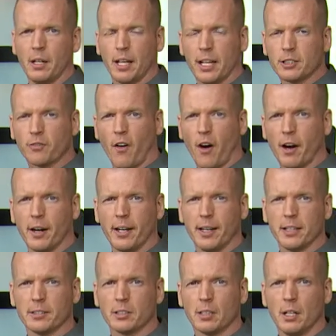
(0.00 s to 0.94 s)
as far
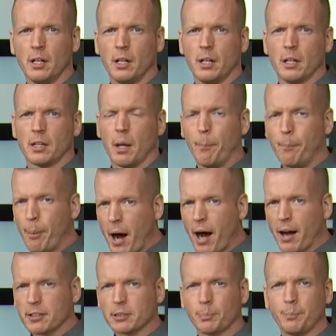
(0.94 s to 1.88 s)
as the
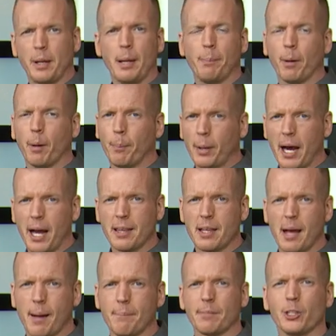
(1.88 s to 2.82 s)
Bucs, people play
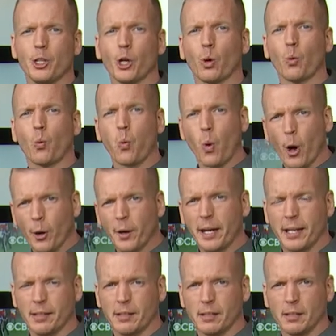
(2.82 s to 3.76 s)
them, you're
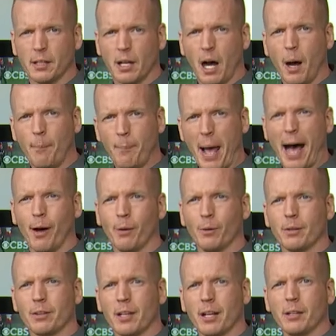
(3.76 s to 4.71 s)
worried
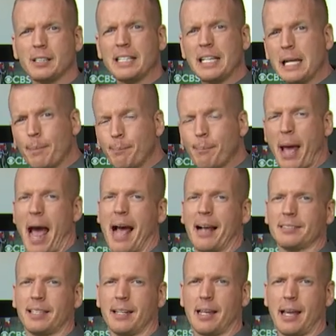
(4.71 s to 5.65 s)
about the deep
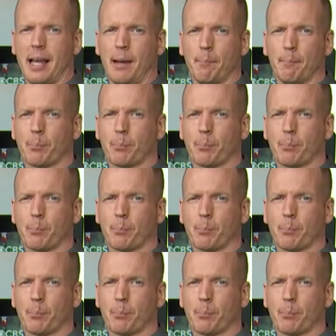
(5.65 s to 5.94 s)
passing game.